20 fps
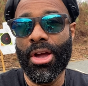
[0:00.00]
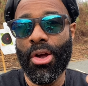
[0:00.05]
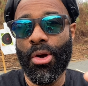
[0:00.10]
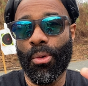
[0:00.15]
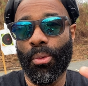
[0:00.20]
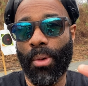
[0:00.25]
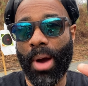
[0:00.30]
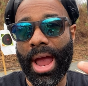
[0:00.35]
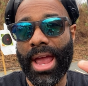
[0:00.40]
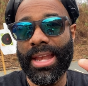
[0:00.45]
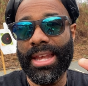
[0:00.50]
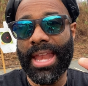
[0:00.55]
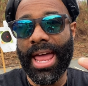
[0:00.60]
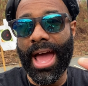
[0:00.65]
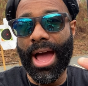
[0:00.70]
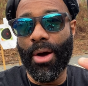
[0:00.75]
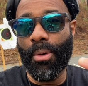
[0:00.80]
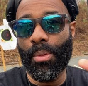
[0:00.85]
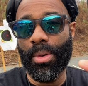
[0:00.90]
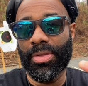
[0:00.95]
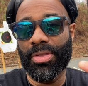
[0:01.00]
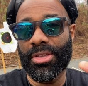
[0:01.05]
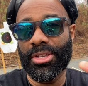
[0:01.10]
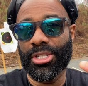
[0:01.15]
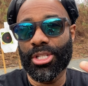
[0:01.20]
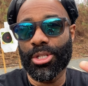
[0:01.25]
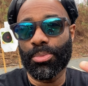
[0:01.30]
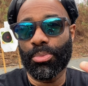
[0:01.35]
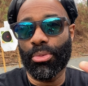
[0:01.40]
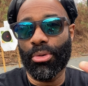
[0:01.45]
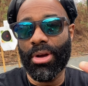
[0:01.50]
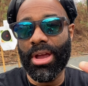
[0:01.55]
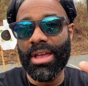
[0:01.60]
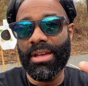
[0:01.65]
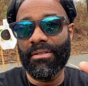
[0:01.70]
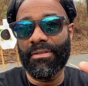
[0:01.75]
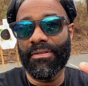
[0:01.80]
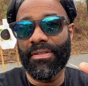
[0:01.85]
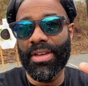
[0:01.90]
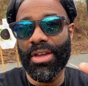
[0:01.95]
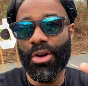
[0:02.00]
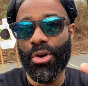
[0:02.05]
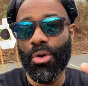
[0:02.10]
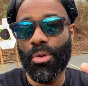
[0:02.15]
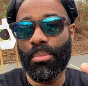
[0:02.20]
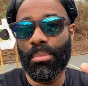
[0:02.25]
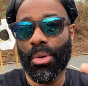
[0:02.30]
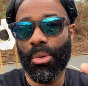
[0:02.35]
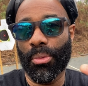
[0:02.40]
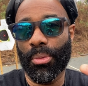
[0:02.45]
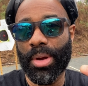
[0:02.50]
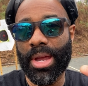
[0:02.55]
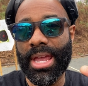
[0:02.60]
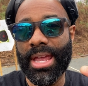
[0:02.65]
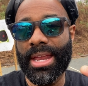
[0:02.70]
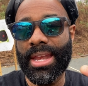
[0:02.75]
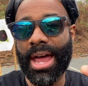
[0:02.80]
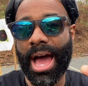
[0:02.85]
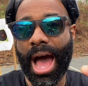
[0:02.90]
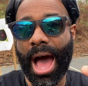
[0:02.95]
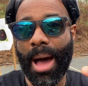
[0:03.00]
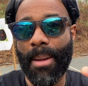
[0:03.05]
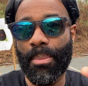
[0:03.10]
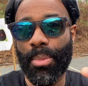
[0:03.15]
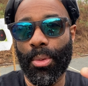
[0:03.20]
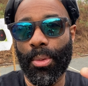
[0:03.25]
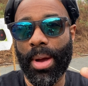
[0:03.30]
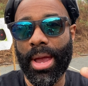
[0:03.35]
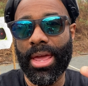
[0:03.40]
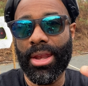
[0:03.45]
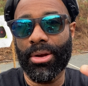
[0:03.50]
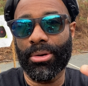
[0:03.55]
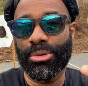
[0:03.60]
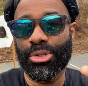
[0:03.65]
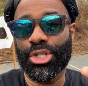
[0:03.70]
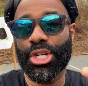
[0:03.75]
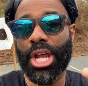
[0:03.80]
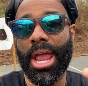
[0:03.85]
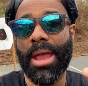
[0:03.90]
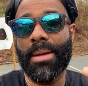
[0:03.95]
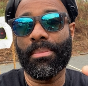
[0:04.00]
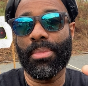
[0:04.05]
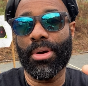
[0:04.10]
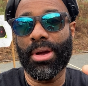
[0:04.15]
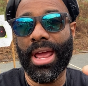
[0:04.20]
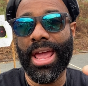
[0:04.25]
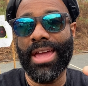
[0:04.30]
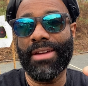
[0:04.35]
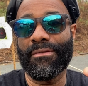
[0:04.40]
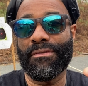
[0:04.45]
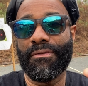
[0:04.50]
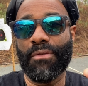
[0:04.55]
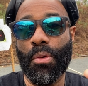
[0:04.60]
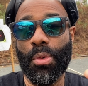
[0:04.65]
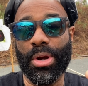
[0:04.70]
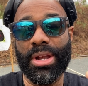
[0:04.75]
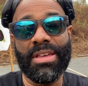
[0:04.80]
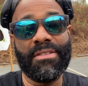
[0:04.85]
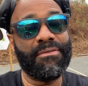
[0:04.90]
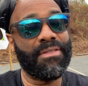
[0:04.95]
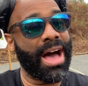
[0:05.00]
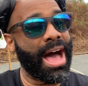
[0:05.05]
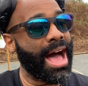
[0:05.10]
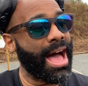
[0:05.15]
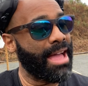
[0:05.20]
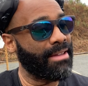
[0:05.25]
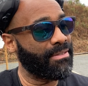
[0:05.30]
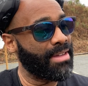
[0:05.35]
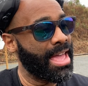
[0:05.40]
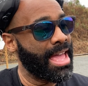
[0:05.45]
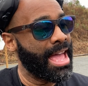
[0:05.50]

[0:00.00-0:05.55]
right now with the Springfield Marine Operator Chamber in 45.